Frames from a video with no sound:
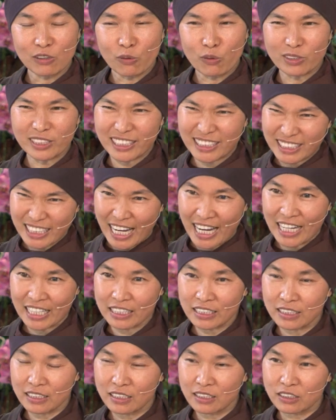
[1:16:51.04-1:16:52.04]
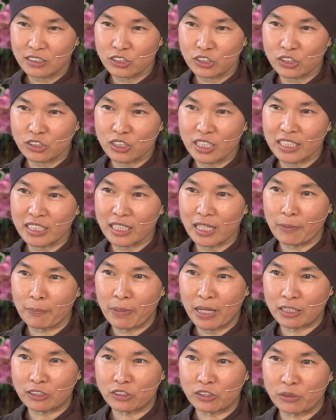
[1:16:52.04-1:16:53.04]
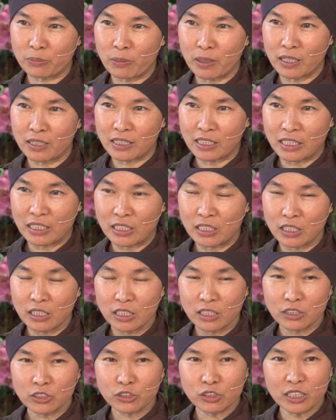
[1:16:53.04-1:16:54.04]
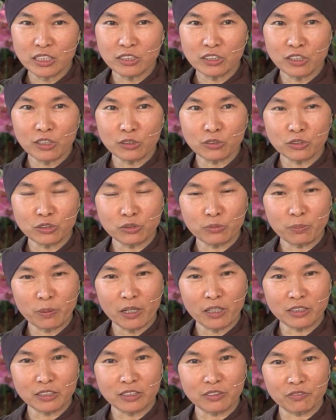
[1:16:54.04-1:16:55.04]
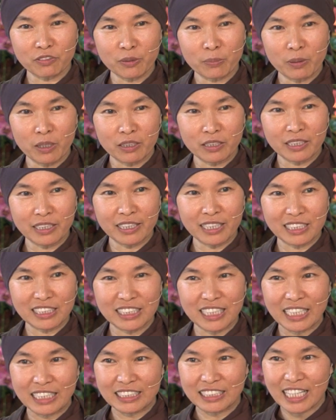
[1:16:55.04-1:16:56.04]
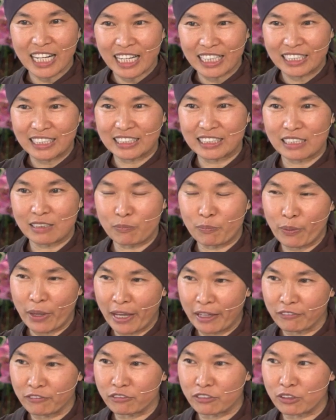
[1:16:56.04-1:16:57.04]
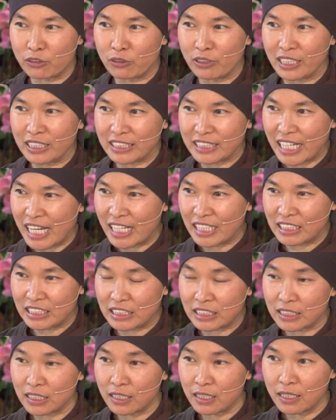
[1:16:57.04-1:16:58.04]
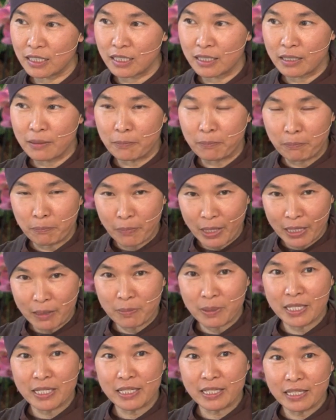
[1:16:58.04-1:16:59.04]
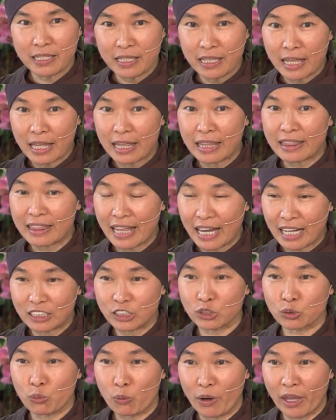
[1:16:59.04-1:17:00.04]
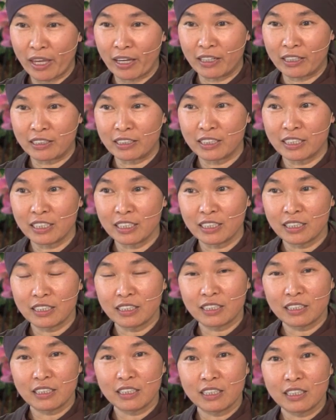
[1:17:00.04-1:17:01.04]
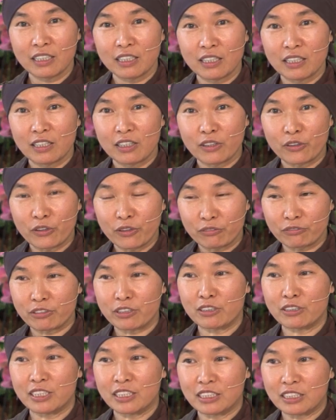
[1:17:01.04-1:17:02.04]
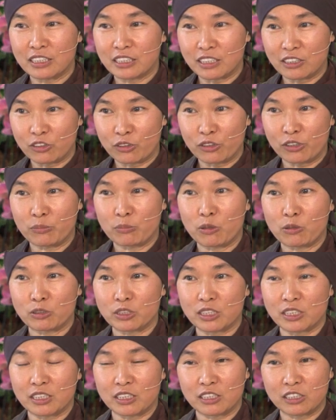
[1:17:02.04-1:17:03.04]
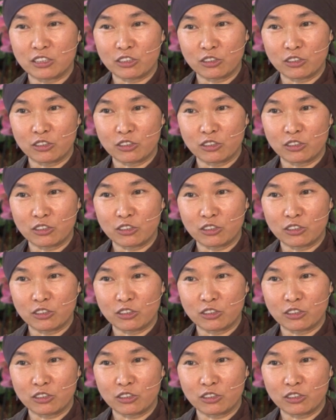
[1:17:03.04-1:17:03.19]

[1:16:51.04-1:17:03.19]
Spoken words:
or sad, try to come back to your body. Try to go to parts of your body that's like tight and painful and tense. Maybe that's where your feelings and your emotions